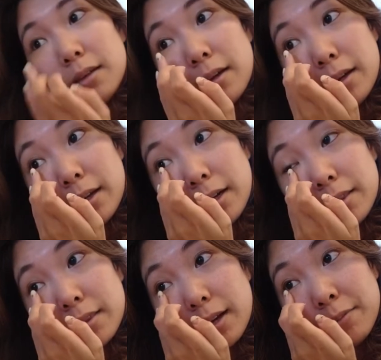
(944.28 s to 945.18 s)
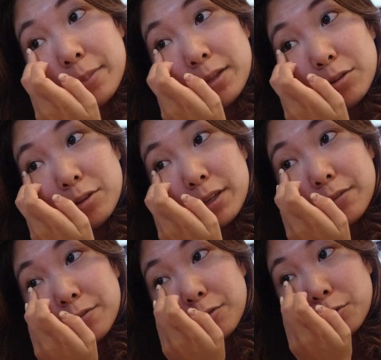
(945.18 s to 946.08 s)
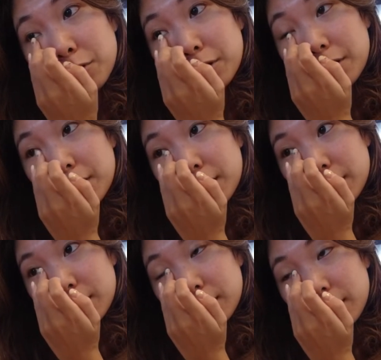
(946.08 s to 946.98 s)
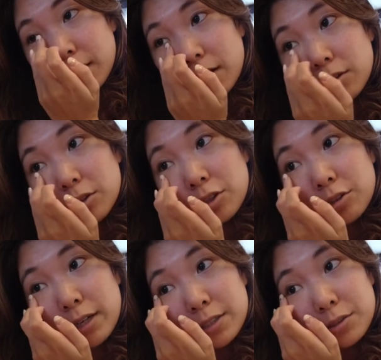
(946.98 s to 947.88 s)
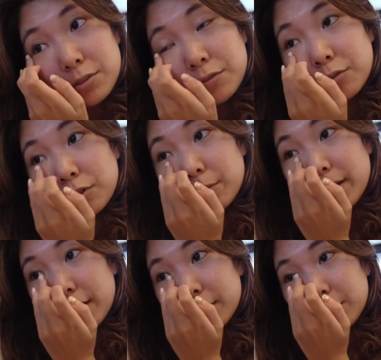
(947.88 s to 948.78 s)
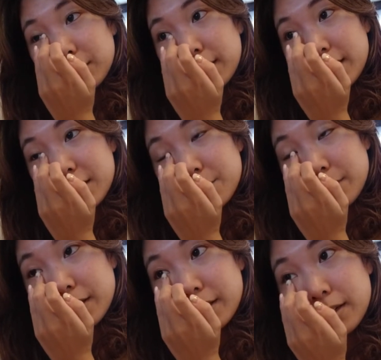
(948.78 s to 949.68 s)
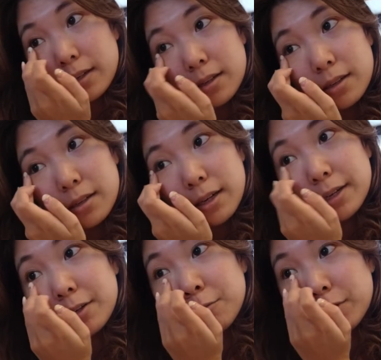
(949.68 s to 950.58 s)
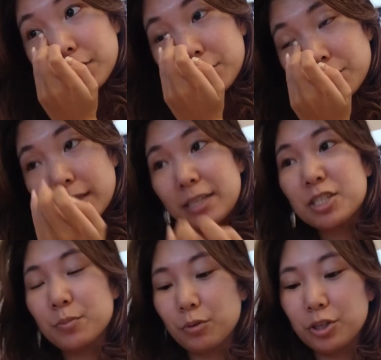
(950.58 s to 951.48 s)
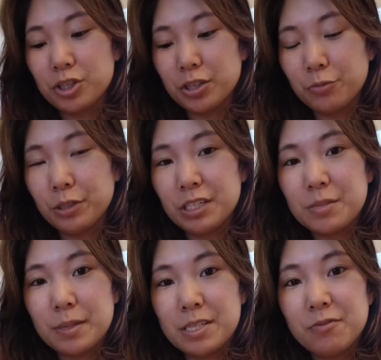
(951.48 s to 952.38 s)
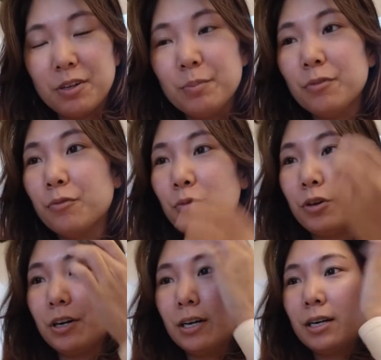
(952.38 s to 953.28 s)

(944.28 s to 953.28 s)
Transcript: And I've been looking for a color corrector for my under eyes, but I didn't want to like splurge on a really expensive one before